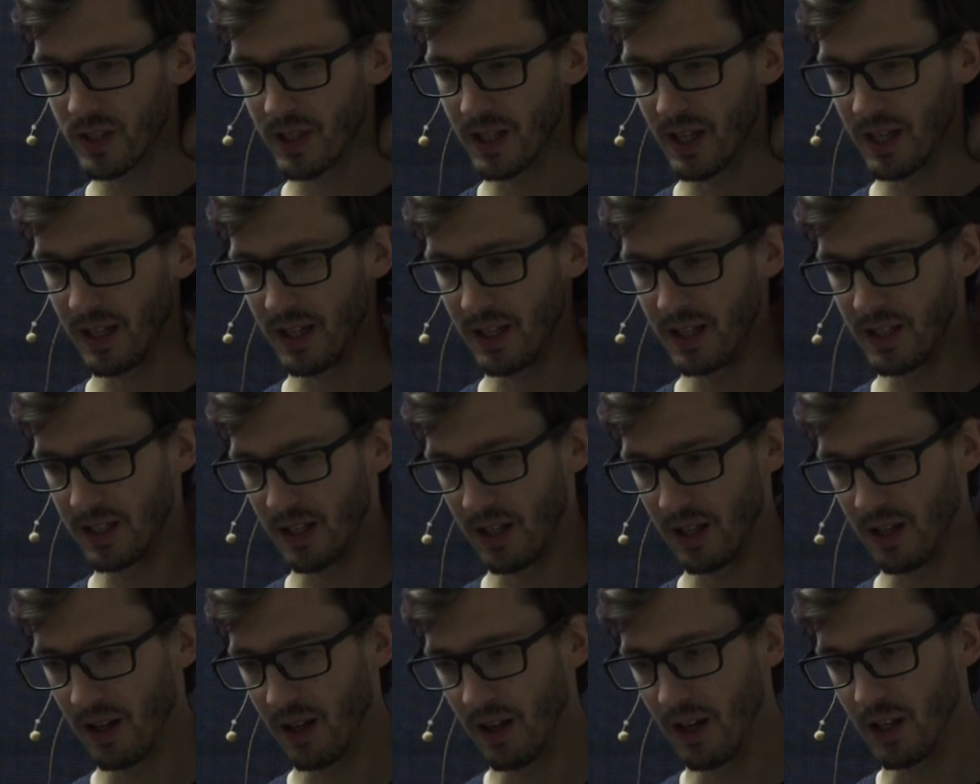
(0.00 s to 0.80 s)
that
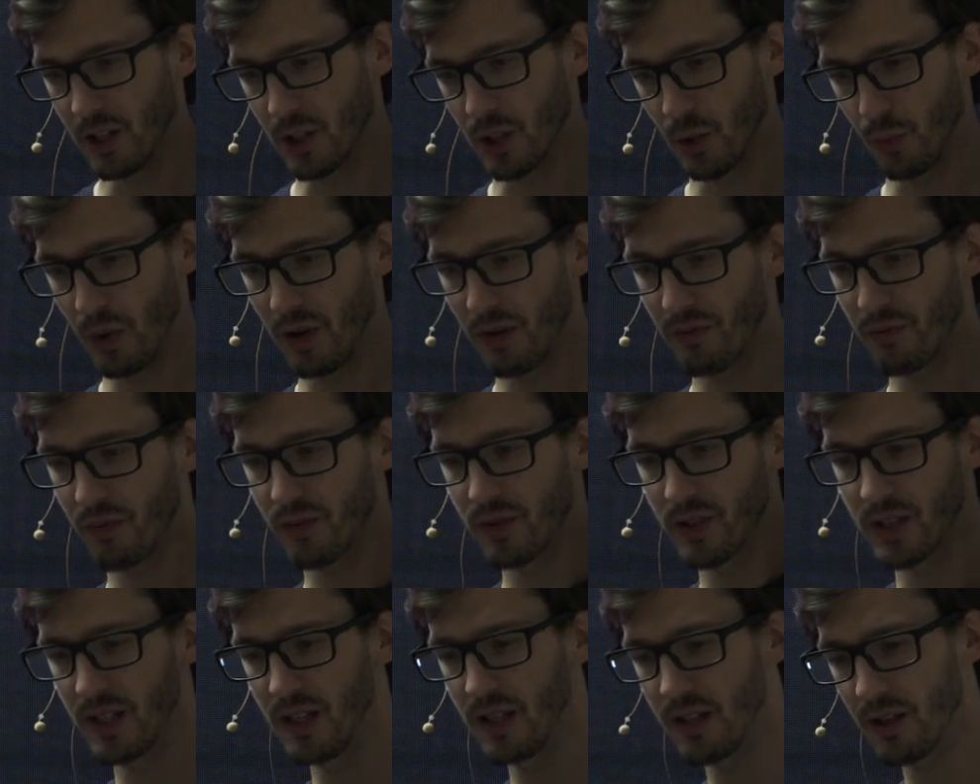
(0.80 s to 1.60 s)
easy. So we've
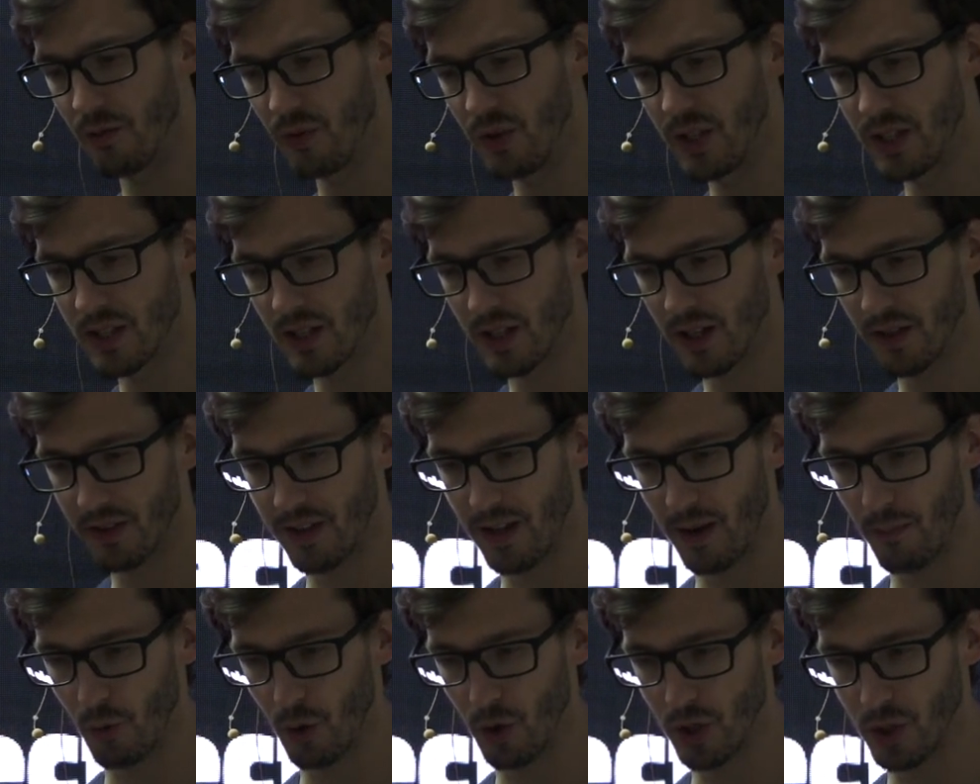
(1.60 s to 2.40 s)
seen the restart
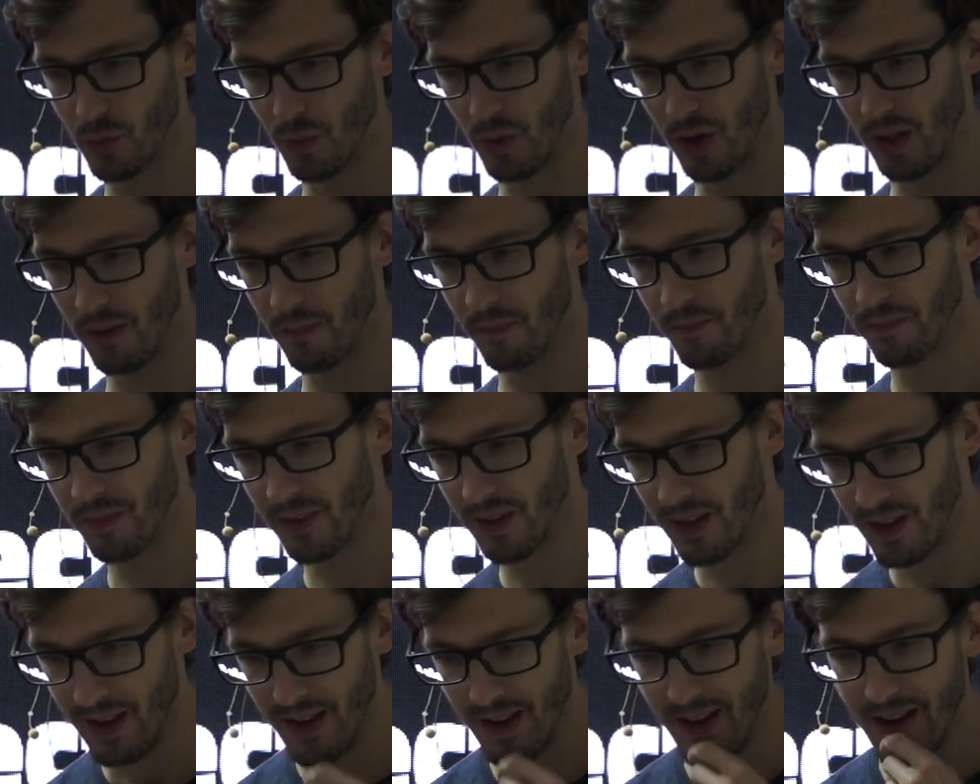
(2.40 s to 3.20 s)
demo as well.
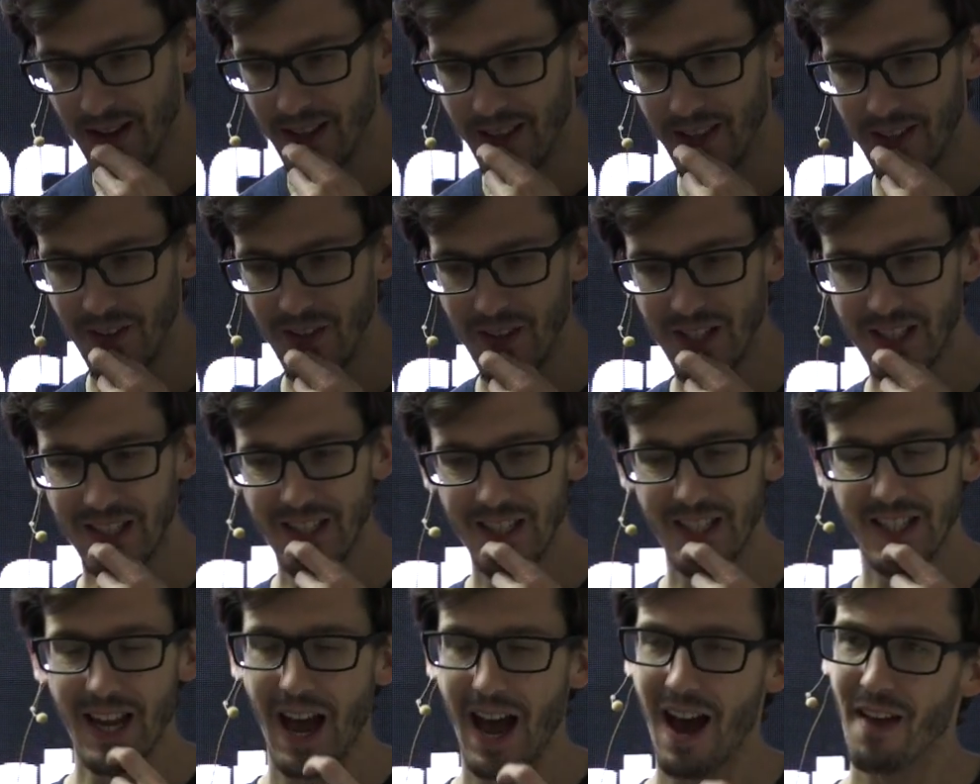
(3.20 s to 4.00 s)
There is
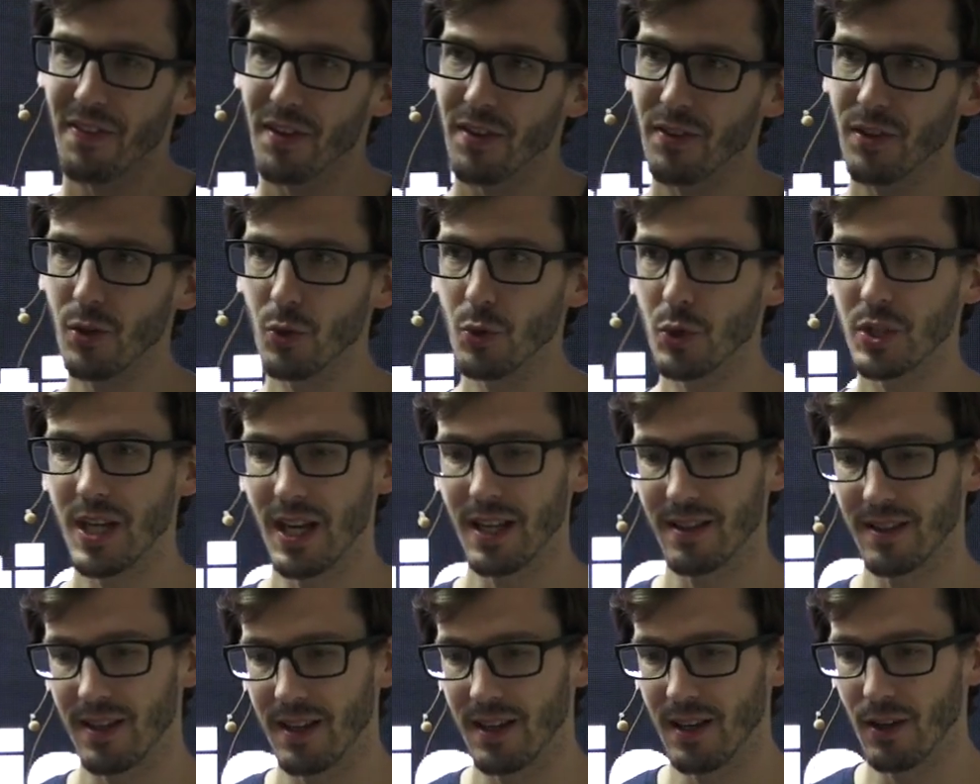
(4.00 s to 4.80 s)
this other new
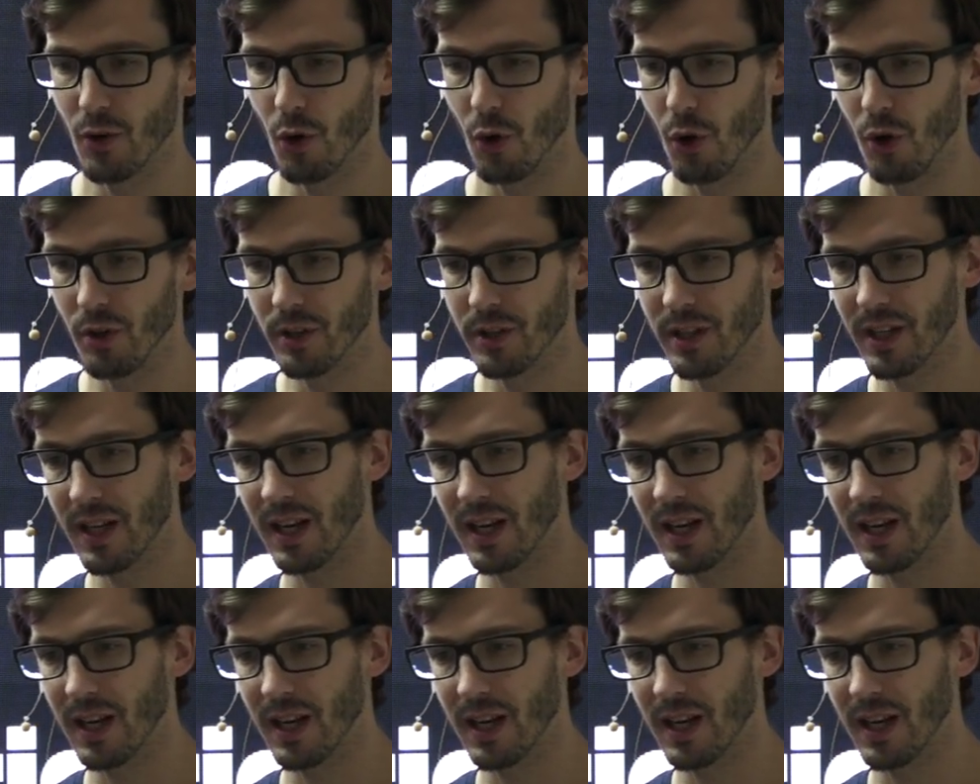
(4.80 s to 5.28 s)
setting called